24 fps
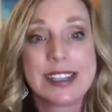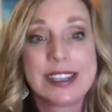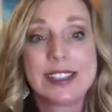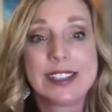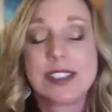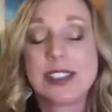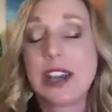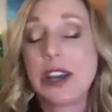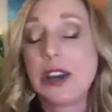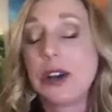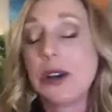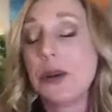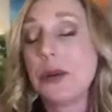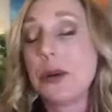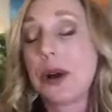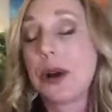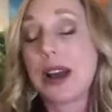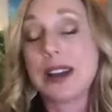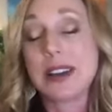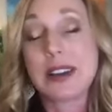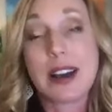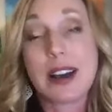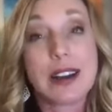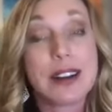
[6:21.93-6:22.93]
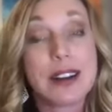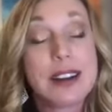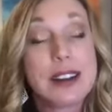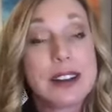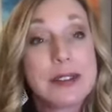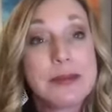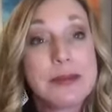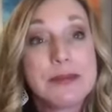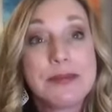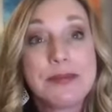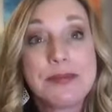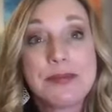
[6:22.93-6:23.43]
So I got
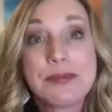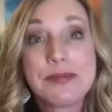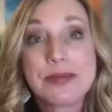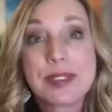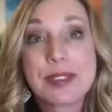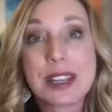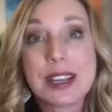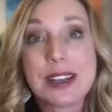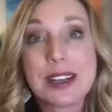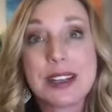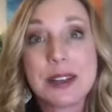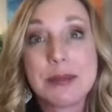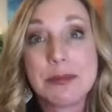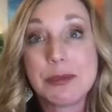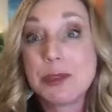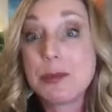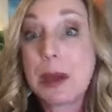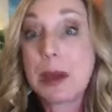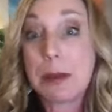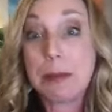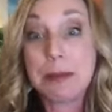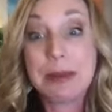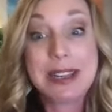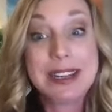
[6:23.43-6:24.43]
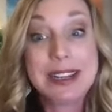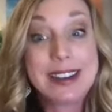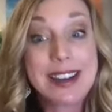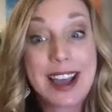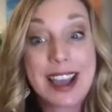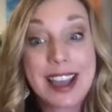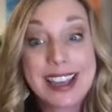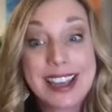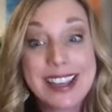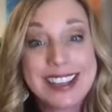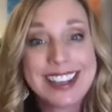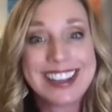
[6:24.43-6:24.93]
up, it was about
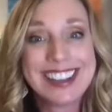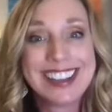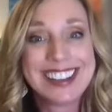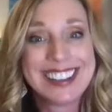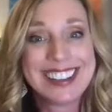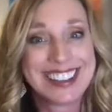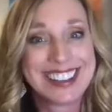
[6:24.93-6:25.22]
midnight